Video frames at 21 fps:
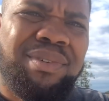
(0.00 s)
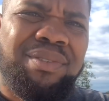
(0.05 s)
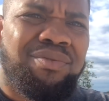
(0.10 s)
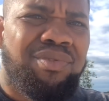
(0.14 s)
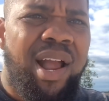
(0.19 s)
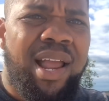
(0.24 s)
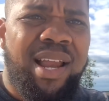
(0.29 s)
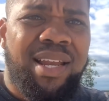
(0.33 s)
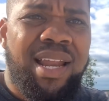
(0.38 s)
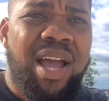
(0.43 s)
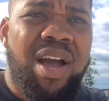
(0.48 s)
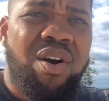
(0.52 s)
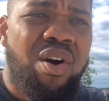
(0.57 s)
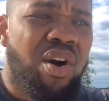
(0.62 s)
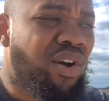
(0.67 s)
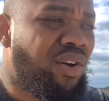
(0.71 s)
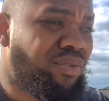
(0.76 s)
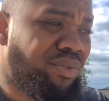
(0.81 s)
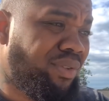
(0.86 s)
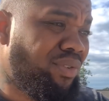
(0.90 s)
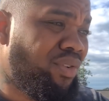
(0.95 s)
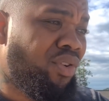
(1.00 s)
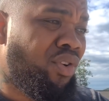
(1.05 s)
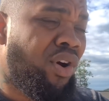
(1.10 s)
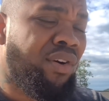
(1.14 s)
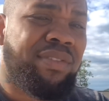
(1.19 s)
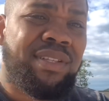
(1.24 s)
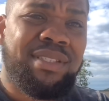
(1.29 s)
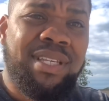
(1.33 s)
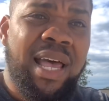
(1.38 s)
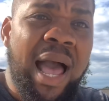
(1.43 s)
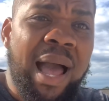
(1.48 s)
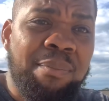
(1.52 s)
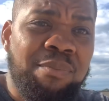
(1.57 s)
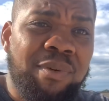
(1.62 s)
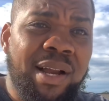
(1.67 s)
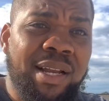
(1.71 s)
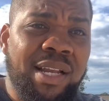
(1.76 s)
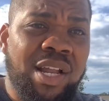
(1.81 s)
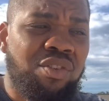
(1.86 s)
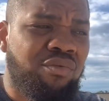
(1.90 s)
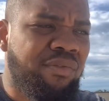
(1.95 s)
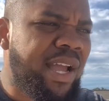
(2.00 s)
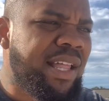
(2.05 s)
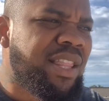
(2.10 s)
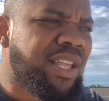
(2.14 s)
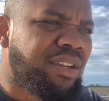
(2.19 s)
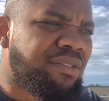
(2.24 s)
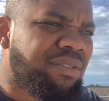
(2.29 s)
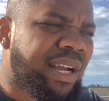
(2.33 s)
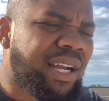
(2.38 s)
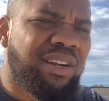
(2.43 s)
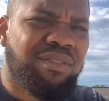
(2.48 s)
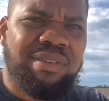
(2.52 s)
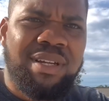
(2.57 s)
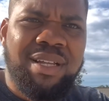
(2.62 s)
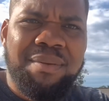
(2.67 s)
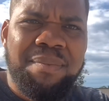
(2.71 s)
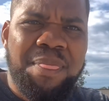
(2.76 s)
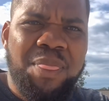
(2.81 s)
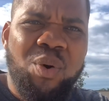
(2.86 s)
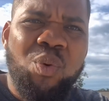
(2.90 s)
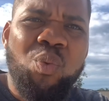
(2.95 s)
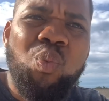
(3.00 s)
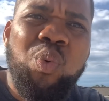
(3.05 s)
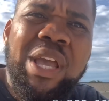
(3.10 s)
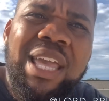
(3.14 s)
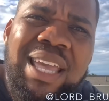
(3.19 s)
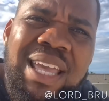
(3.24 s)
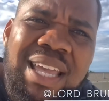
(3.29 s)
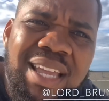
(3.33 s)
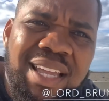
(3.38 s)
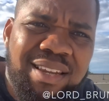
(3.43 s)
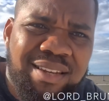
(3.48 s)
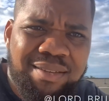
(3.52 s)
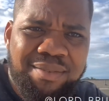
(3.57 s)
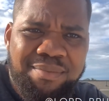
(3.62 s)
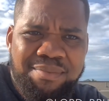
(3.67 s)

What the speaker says: Right now, you go at the top right now, Randy Gregory. Weed.